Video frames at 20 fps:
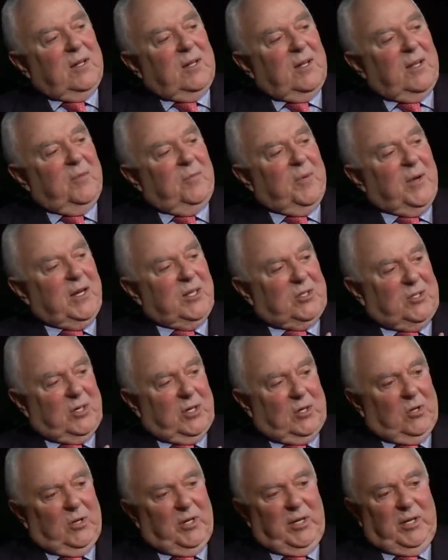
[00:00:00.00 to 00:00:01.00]
They
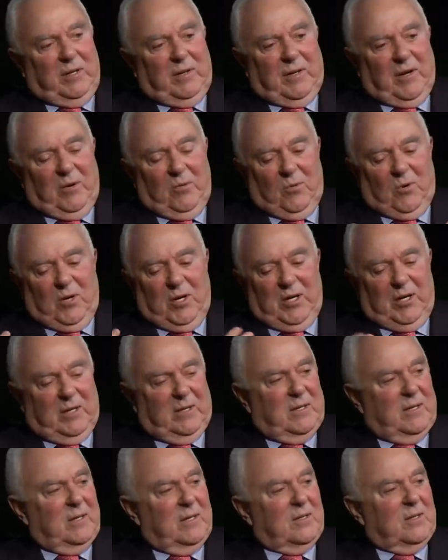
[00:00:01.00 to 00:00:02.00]
basically, they
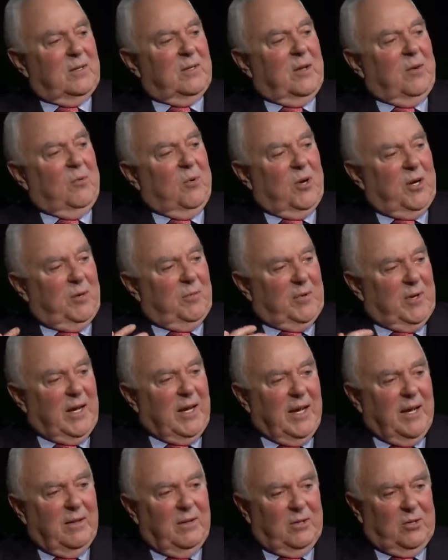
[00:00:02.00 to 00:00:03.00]
wanted, they wanted him to
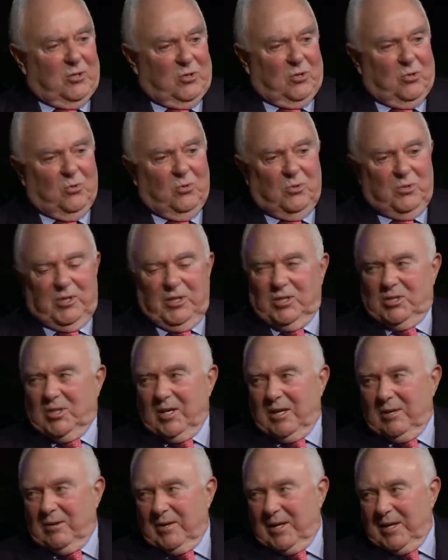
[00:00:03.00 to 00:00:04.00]
end the school
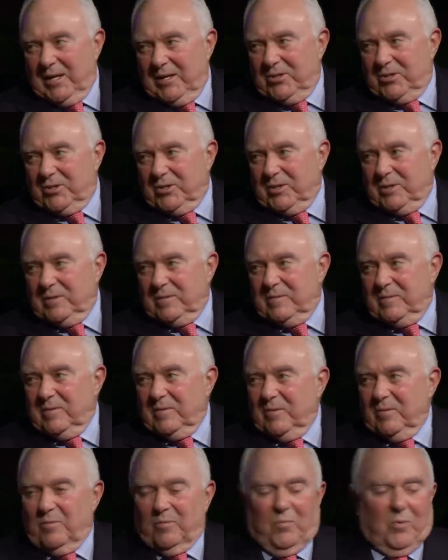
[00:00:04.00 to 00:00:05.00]
desegregation
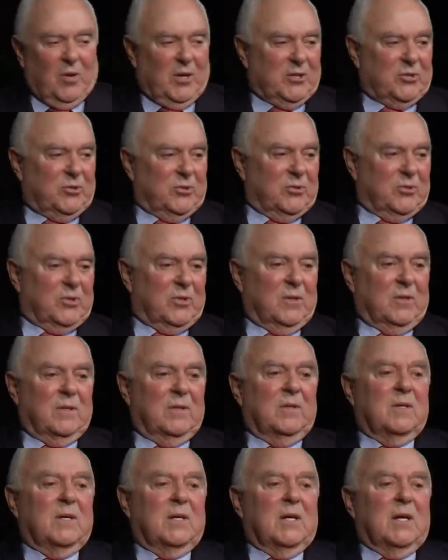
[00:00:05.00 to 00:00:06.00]
pressures and,